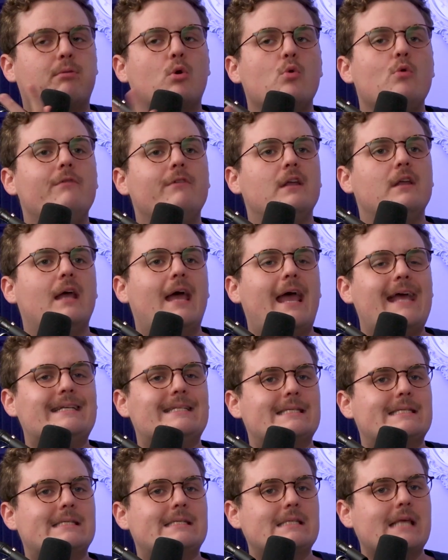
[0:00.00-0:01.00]
proven a
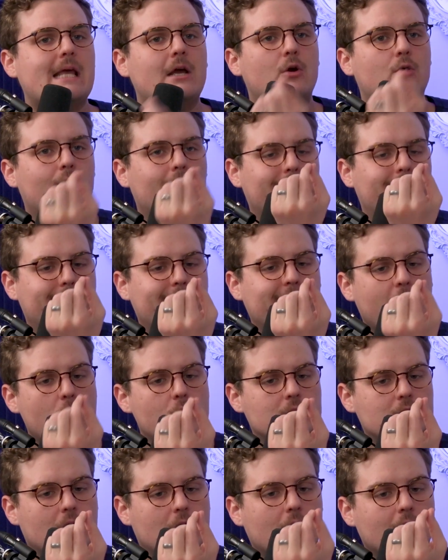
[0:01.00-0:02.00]
single
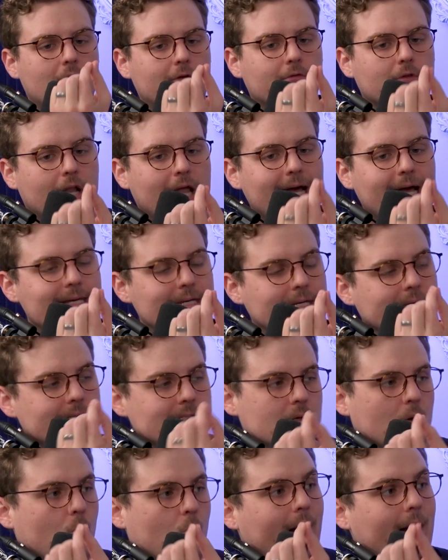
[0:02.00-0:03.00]
photon of light
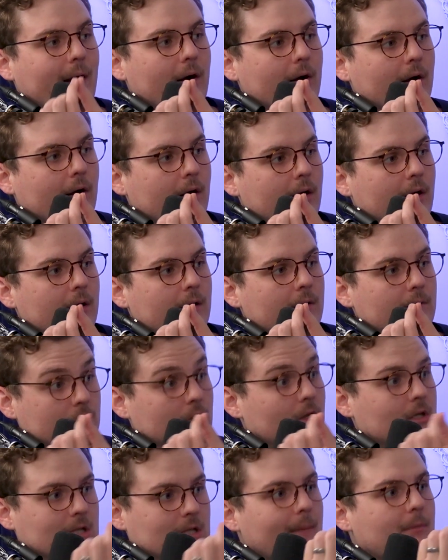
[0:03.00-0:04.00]
is aware. Yeah,
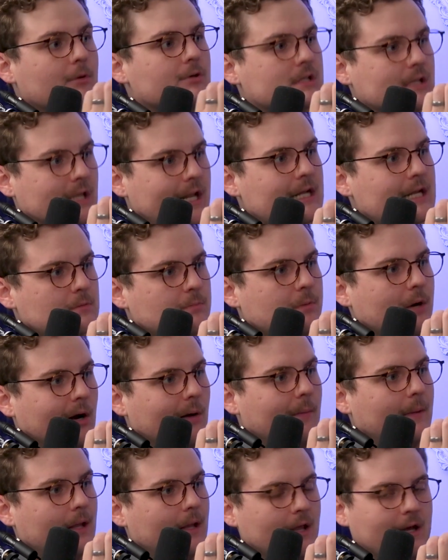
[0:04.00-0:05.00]
the it, double slit experiment.
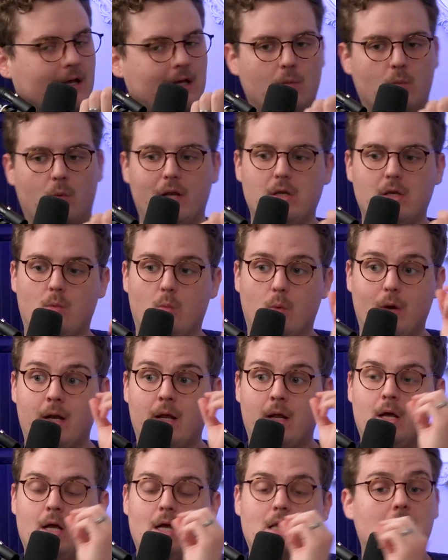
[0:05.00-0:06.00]
Exactly. Like it, when
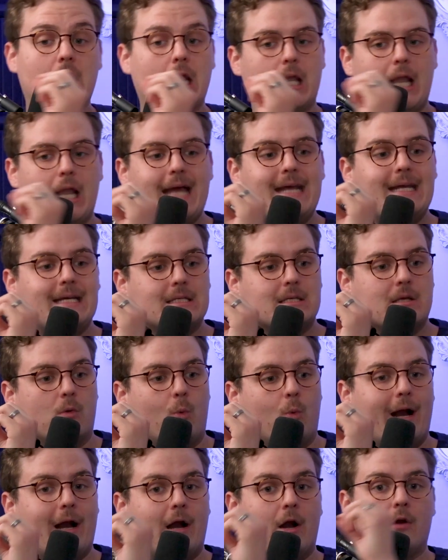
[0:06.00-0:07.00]
when the light is
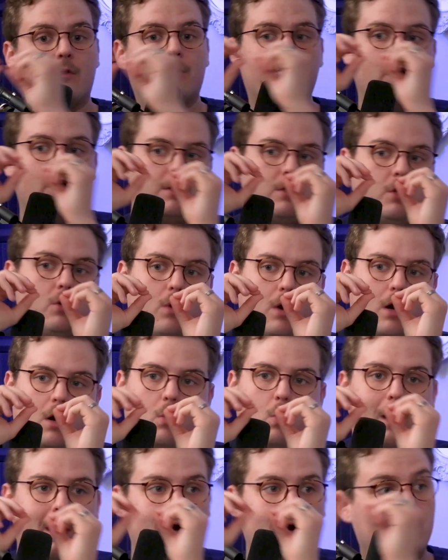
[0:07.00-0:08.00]
aware that you are
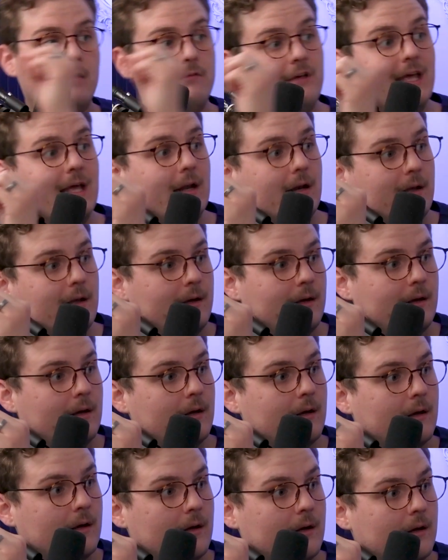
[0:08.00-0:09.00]
aware of it.
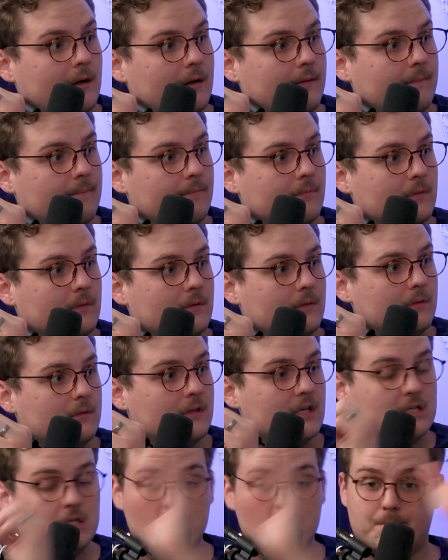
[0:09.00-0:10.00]
Yeah, it knows you're
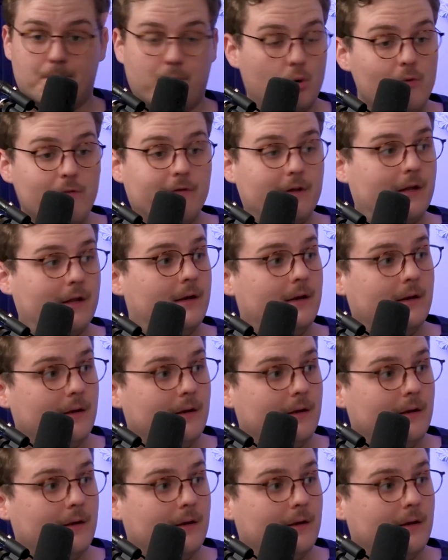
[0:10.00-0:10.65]
watching. This it. is proven.